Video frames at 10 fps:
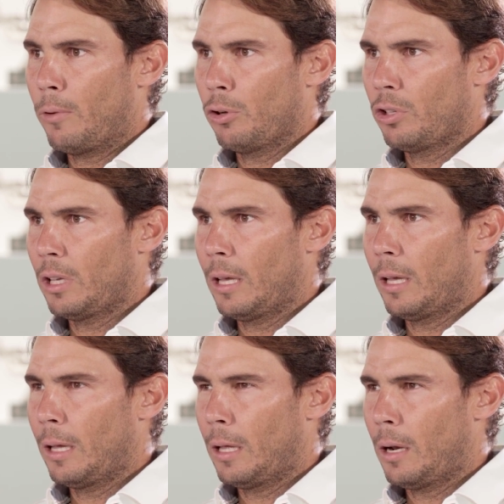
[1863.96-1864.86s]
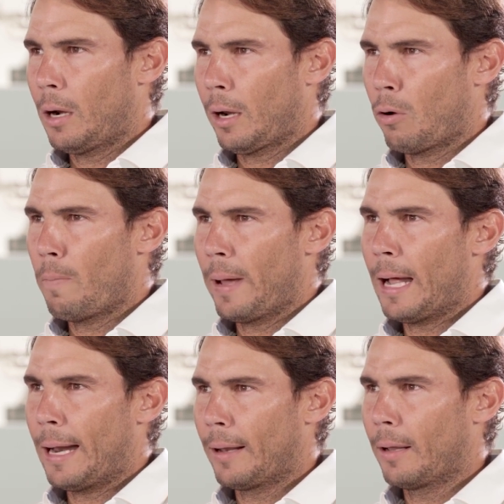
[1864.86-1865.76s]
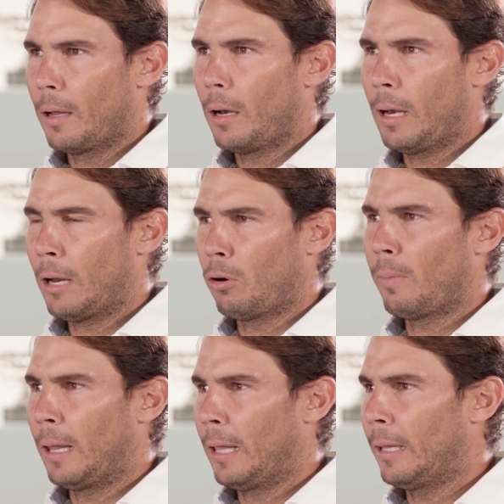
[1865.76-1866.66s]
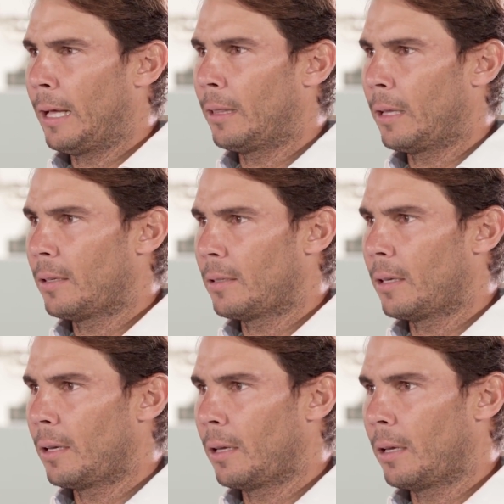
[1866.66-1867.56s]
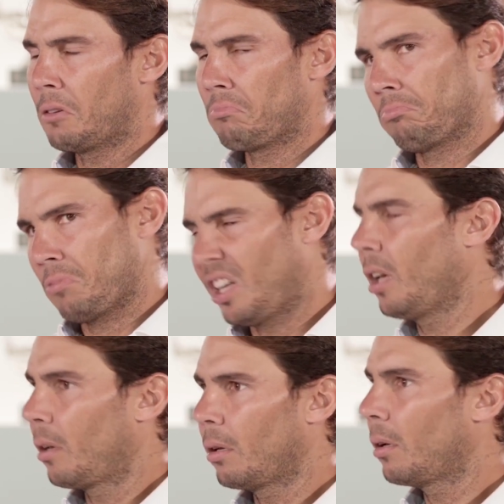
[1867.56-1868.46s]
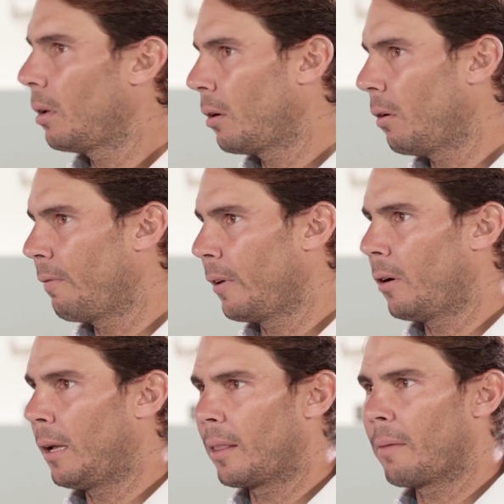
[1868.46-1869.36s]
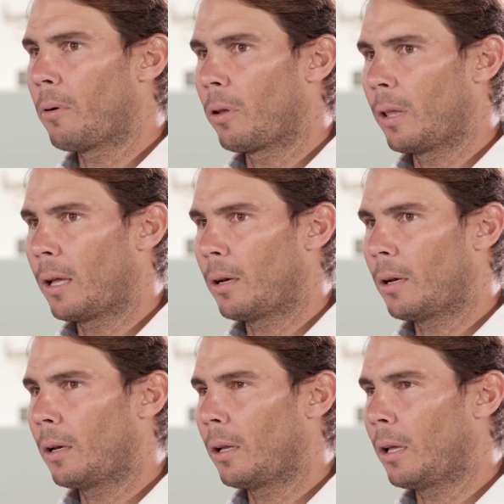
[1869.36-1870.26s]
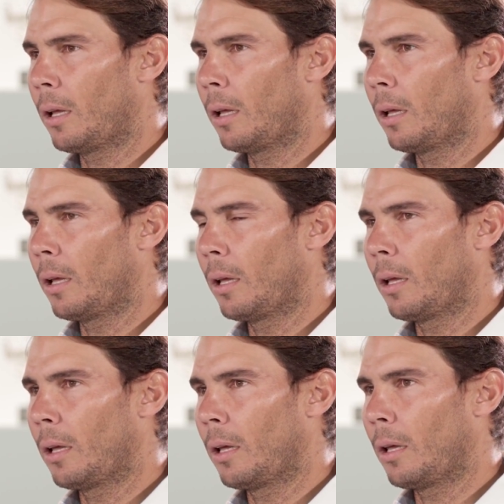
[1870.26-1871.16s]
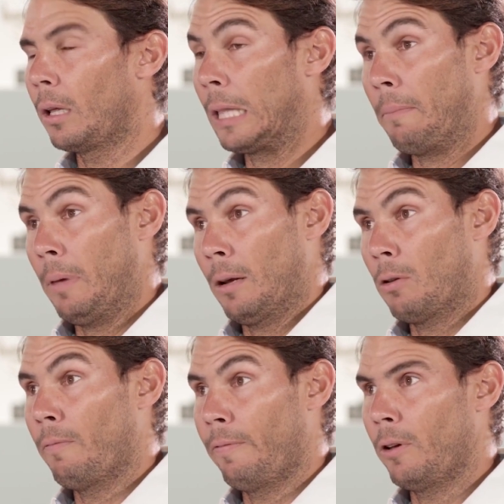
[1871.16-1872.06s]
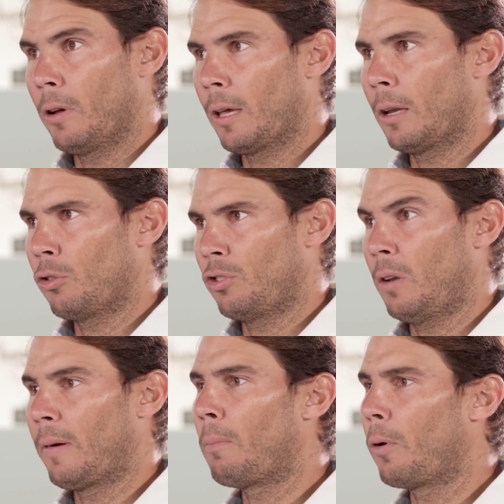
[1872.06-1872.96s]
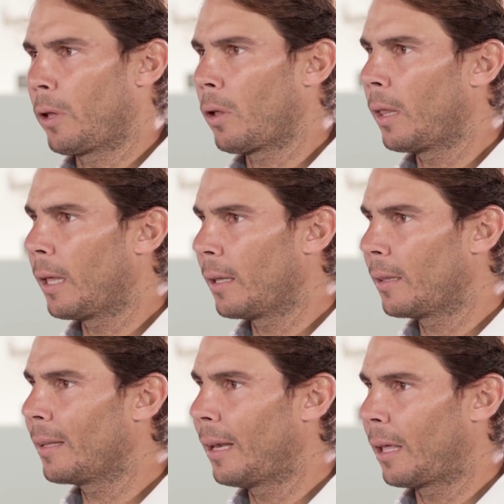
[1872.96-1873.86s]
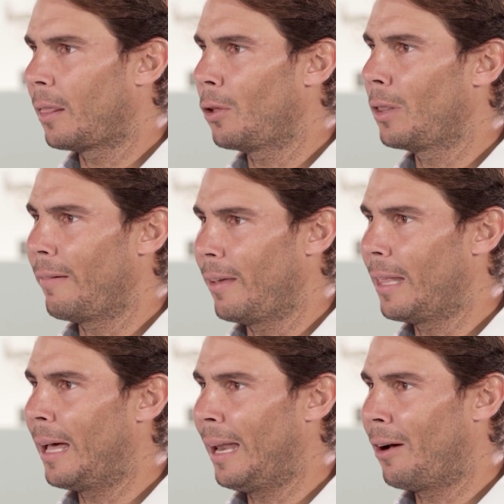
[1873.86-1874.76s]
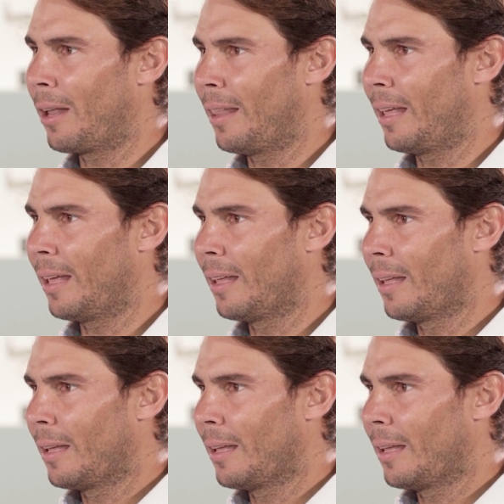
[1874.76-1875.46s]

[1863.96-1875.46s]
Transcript: I hope that we will be able to go back to our previous normality. I hope that. And I also hope that this will be